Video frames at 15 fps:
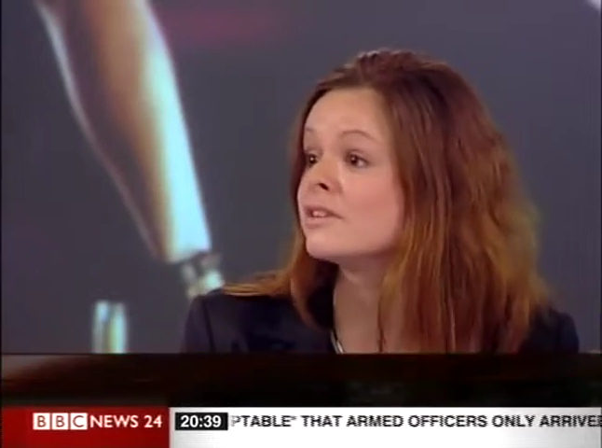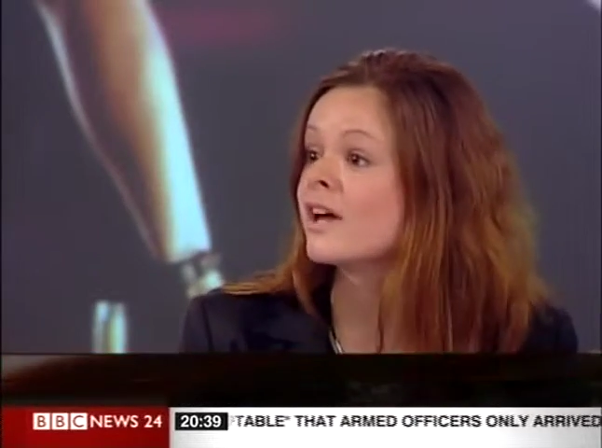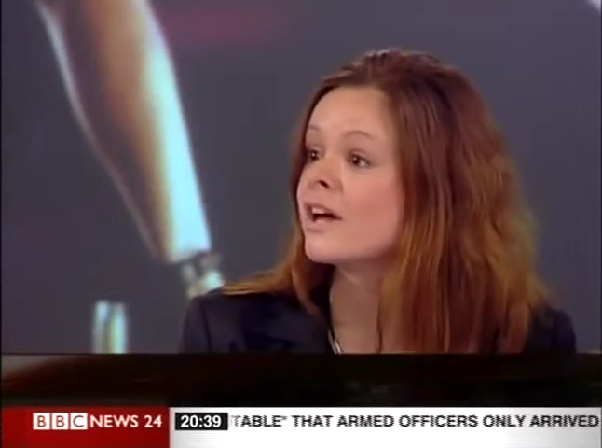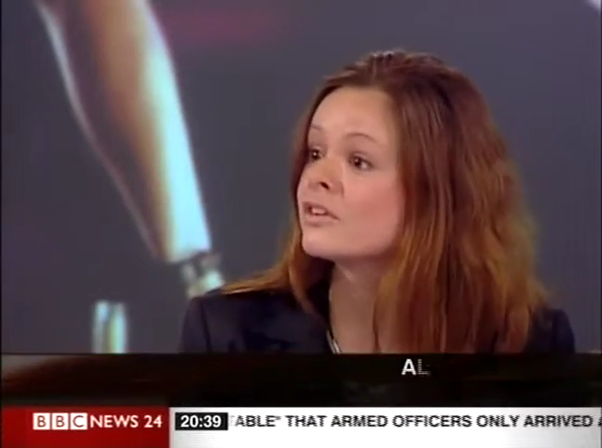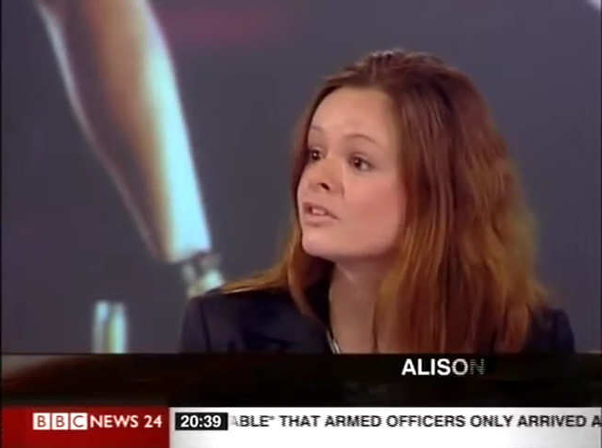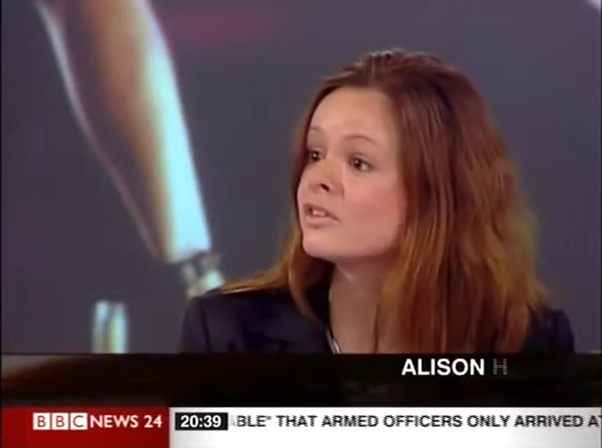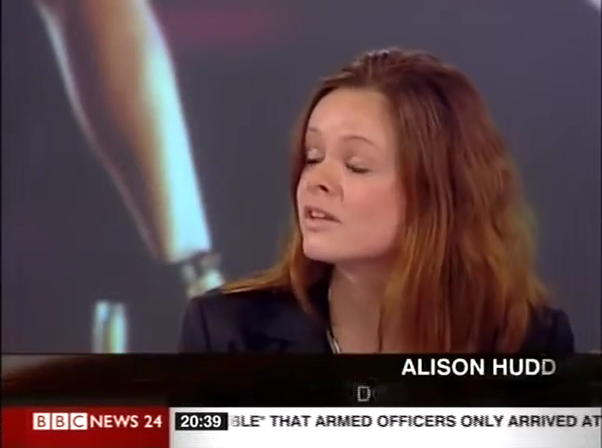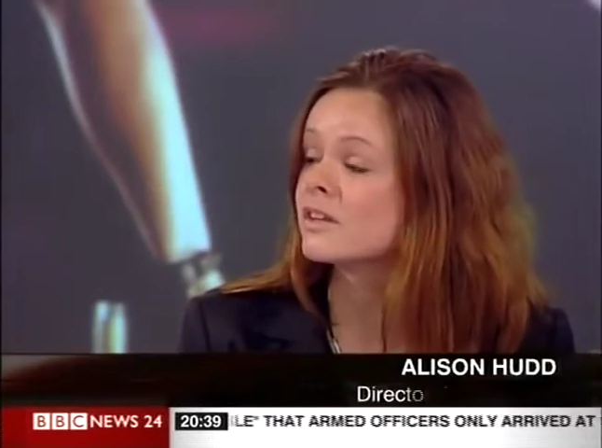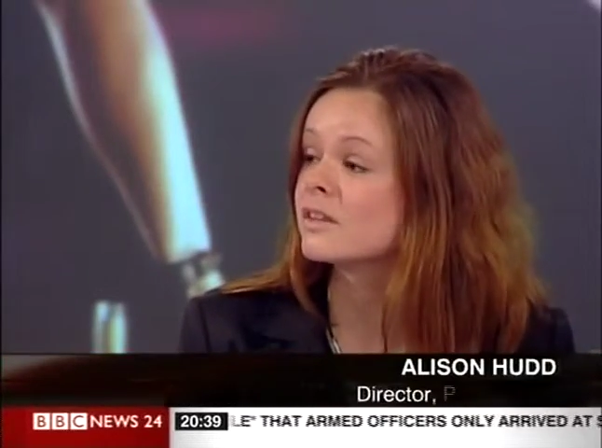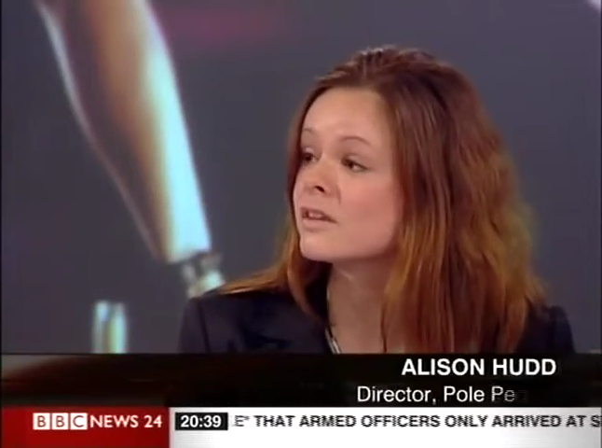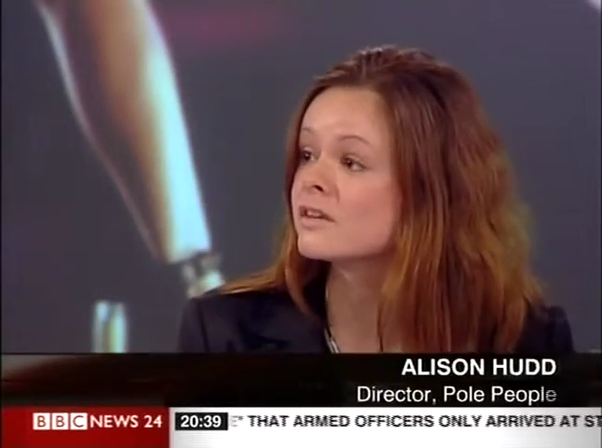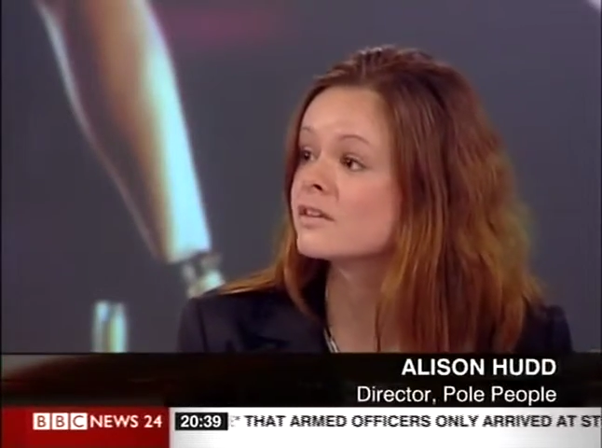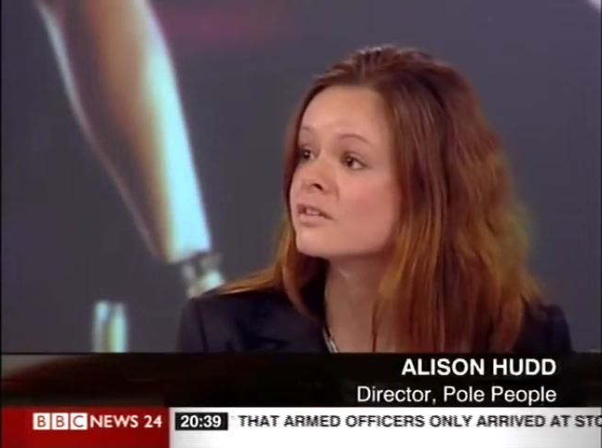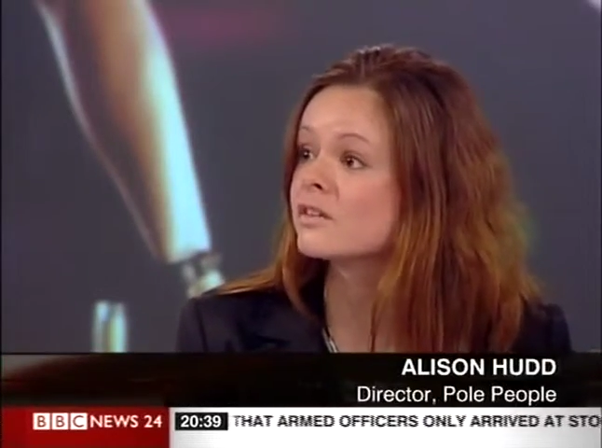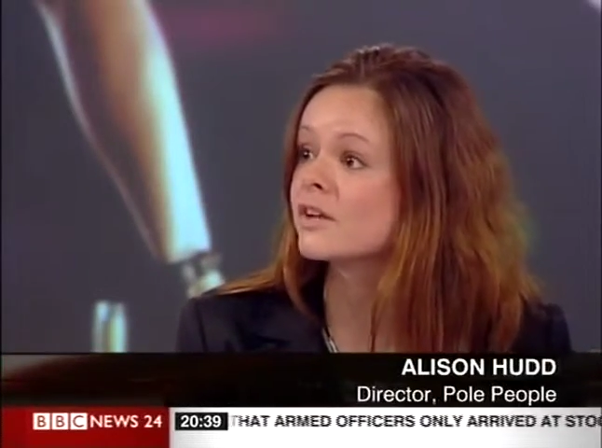actually,
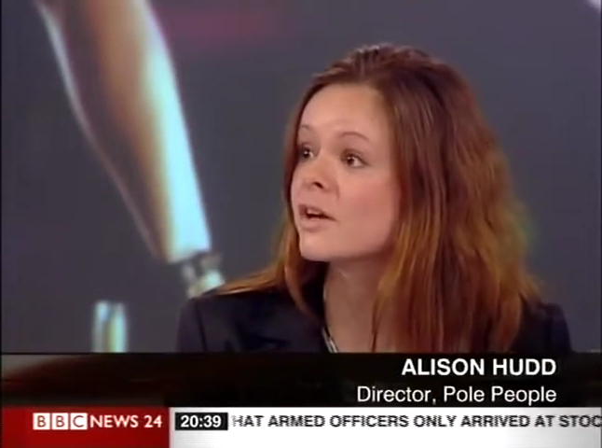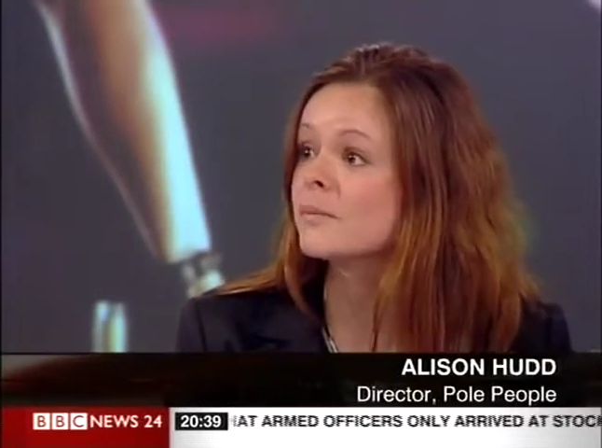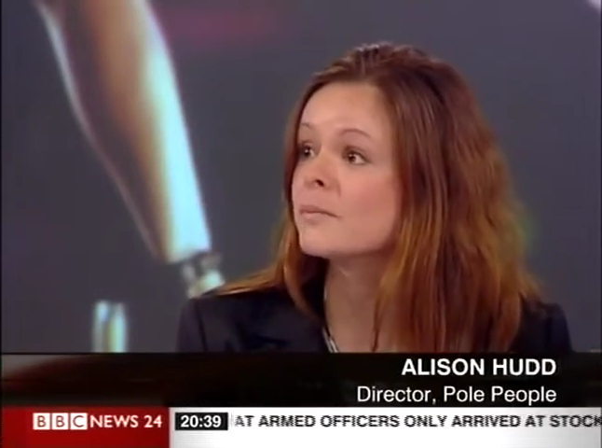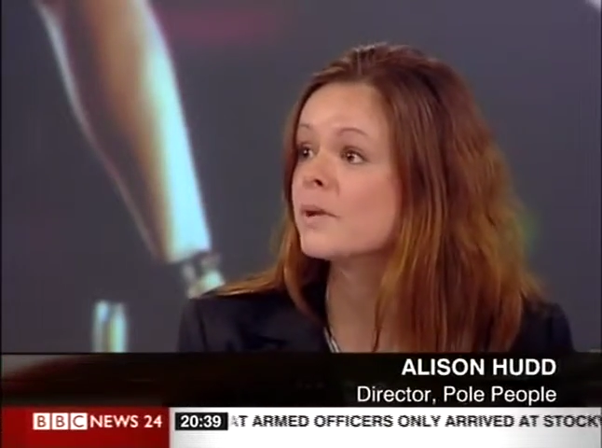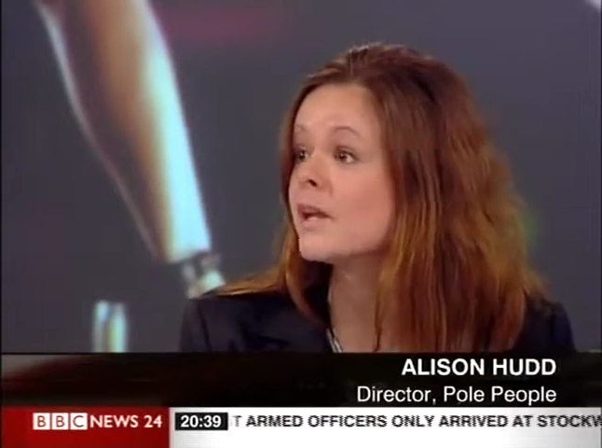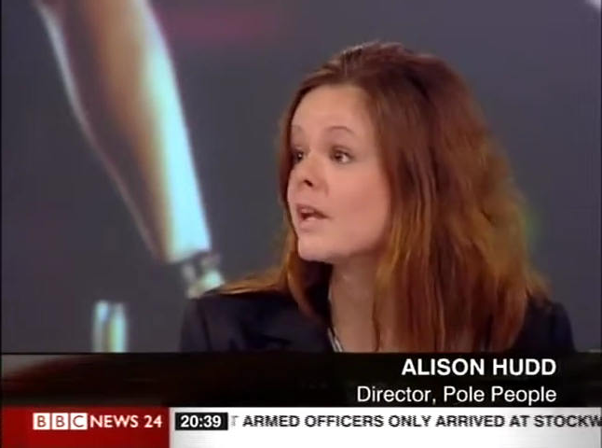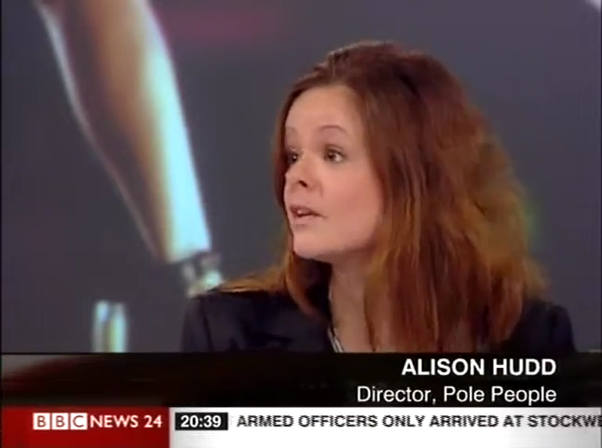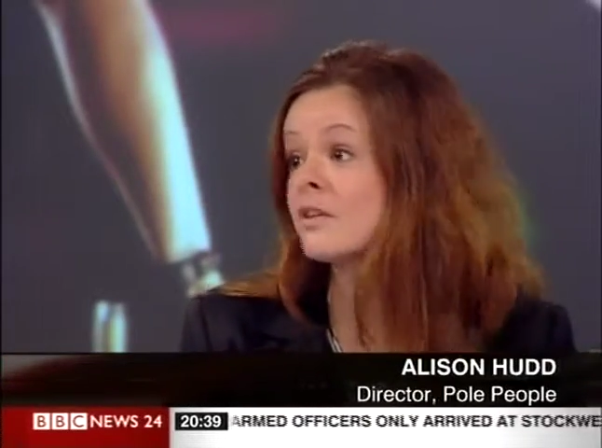that a lady